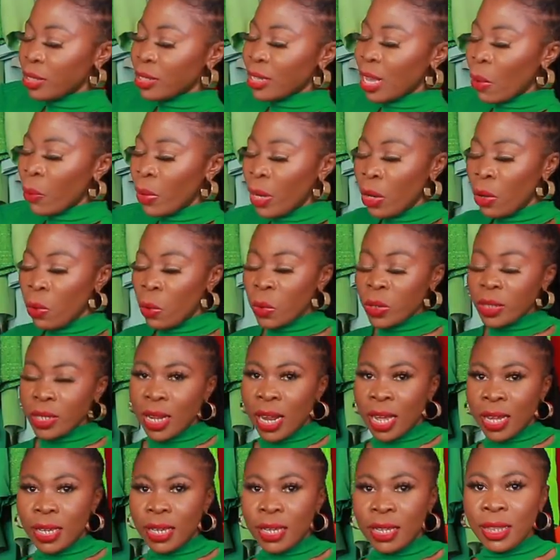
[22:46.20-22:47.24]
is how it looks
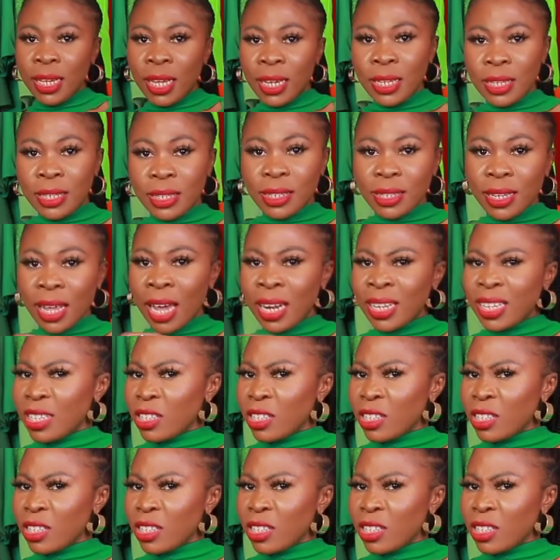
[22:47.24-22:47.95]
like in the inside.